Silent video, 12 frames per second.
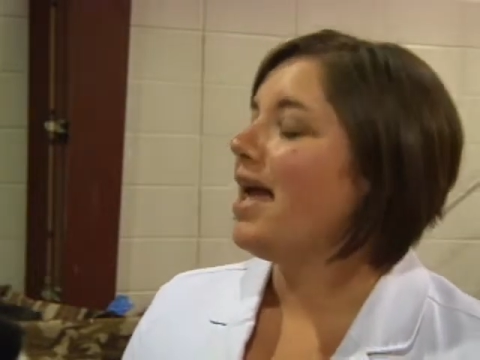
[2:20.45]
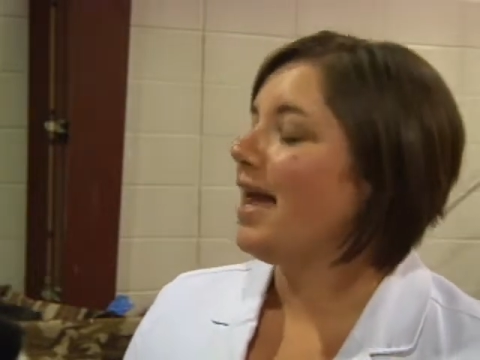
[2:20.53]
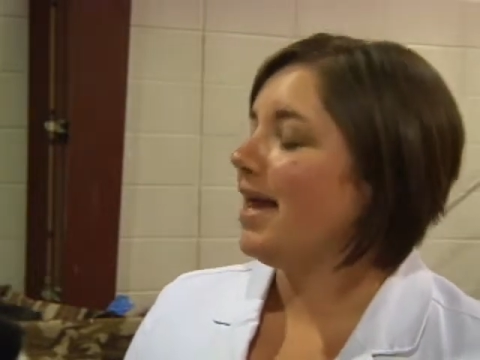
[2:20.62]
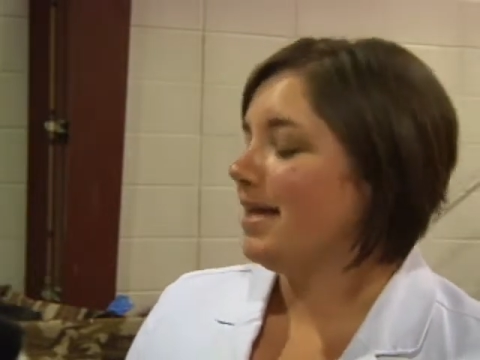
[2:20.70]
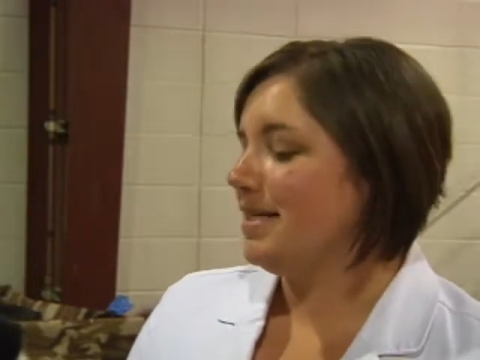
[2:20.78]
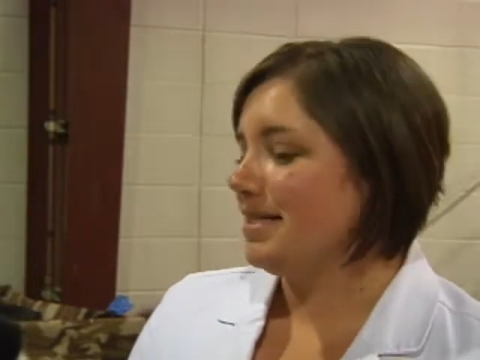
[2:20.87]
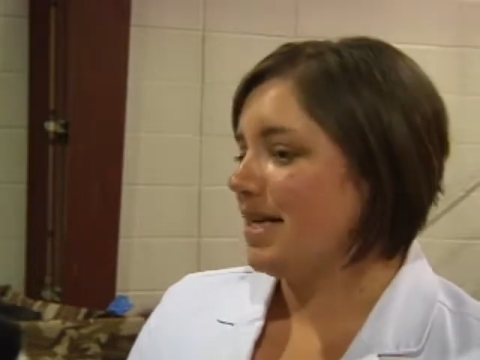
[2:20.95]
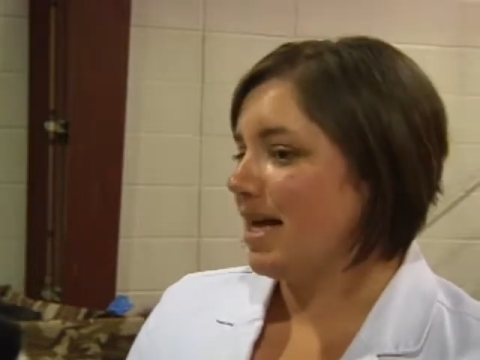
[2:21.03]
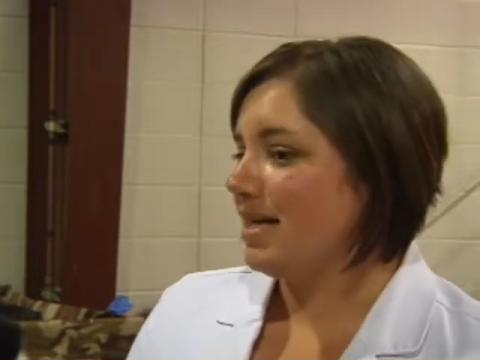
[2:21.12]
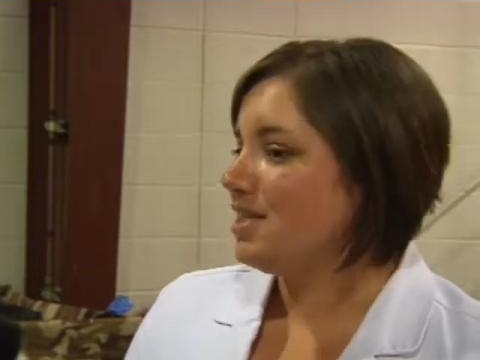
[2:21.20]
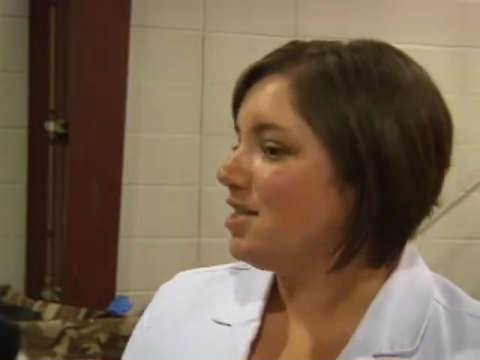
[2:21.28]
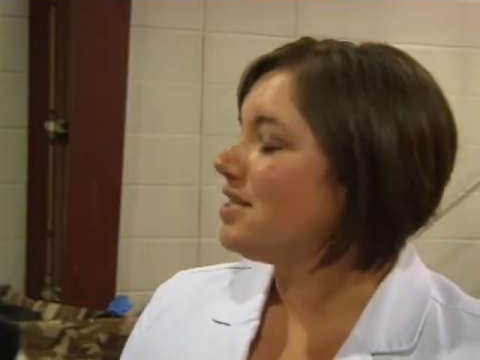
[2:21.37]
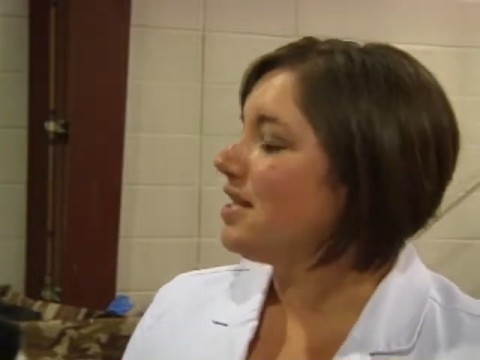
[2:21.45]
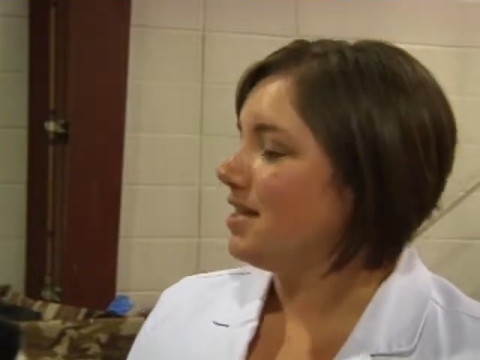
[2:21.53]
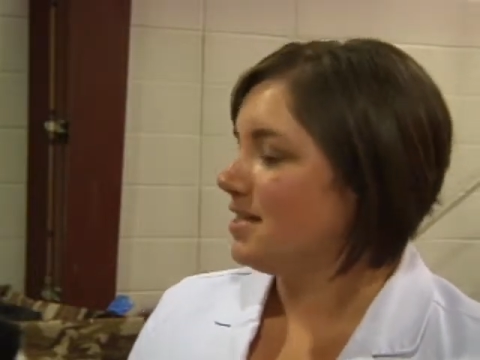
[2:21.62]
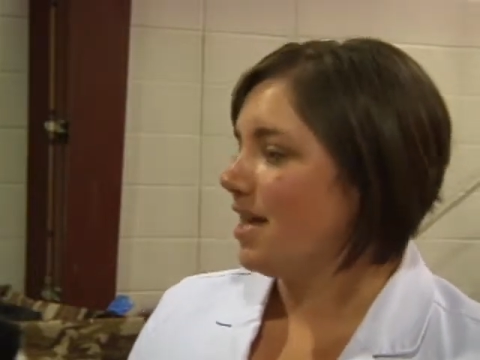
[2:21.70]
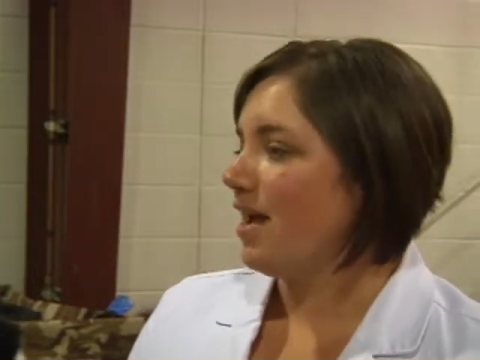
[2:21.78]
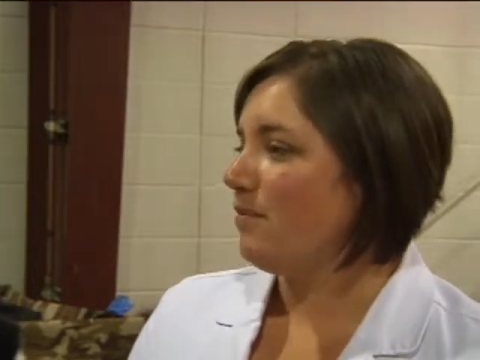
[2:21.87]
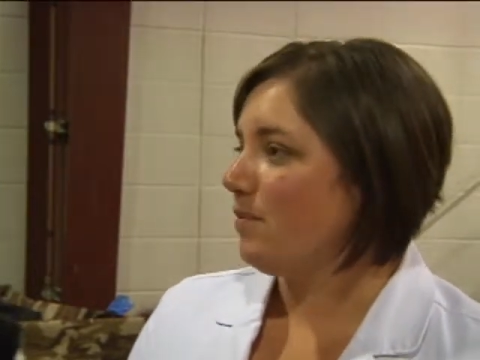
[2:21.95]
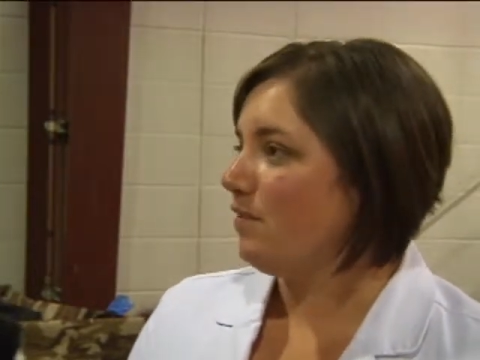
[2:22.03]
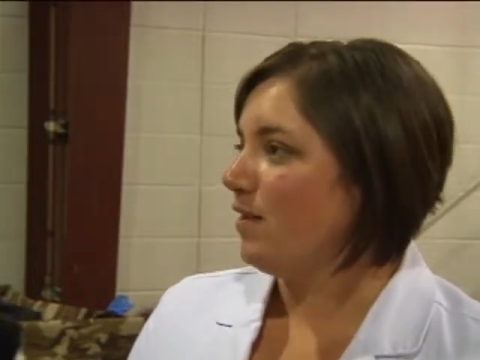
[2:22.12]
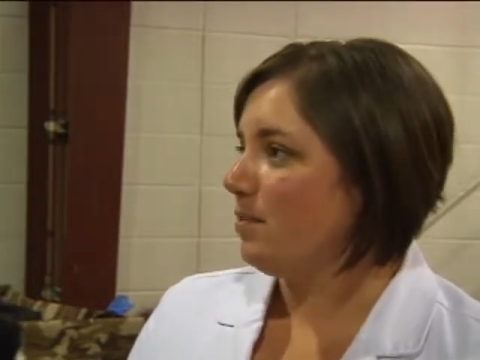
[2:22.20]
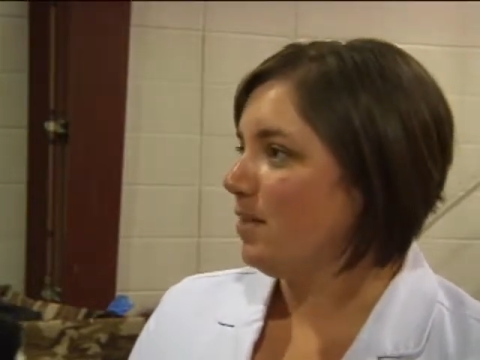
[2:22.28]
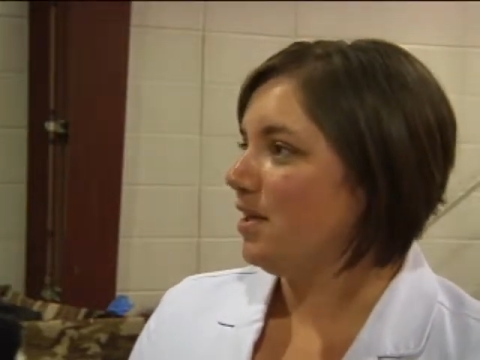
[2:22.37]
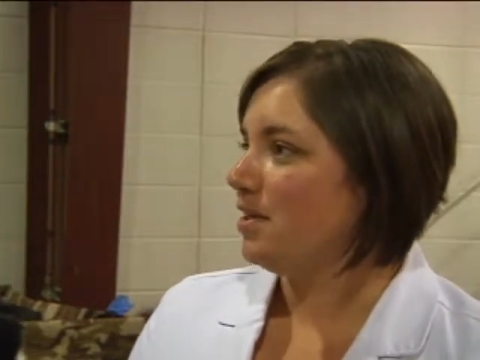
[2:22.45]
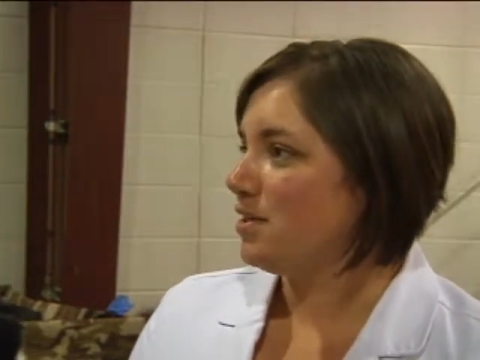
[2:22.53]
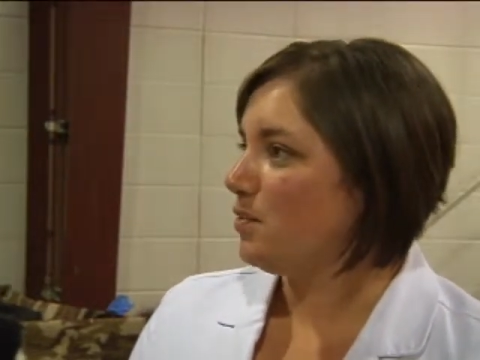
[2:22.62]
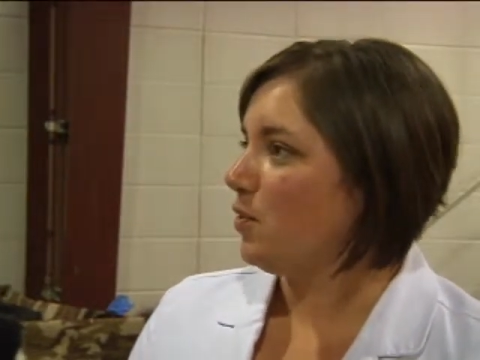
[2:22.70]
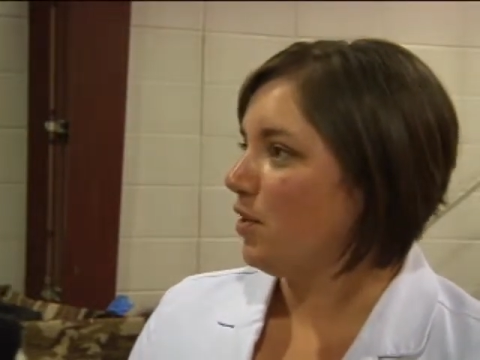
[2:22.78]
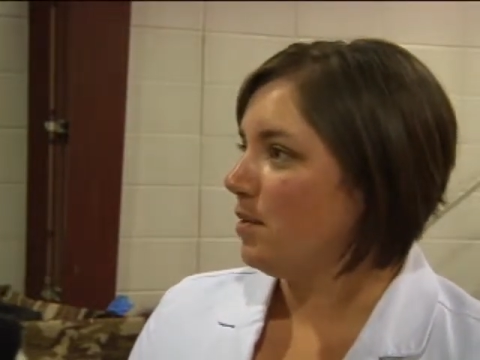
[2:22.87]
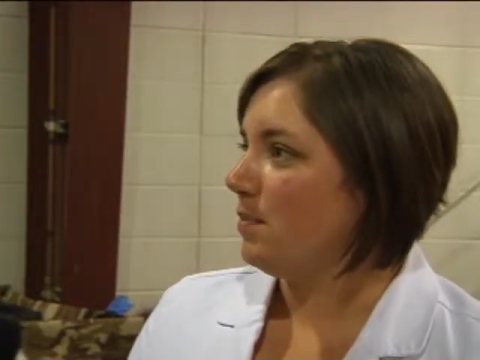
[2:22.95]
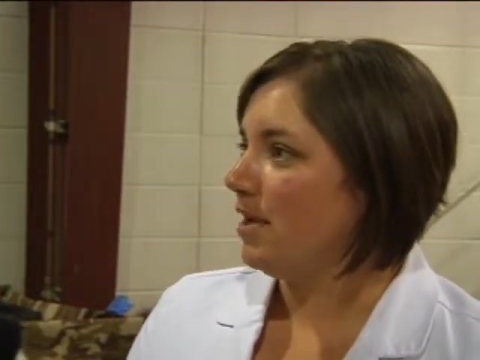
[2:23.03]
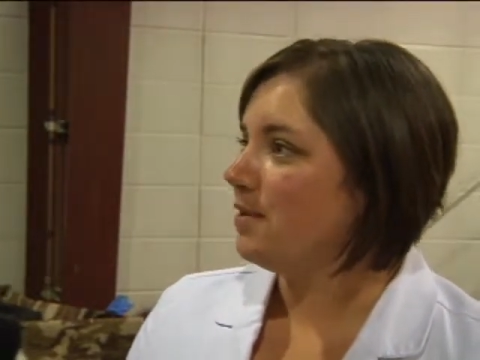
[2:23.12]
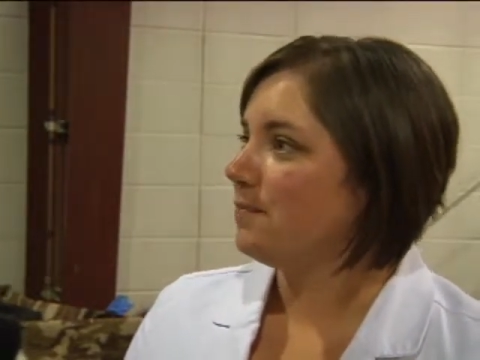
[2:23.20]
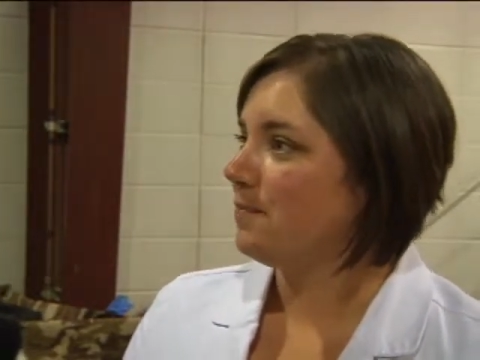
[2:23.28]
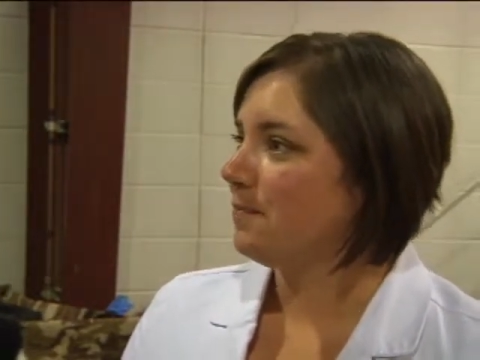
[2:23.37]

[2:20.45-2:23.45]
and it's just nice to have my family here supporting me.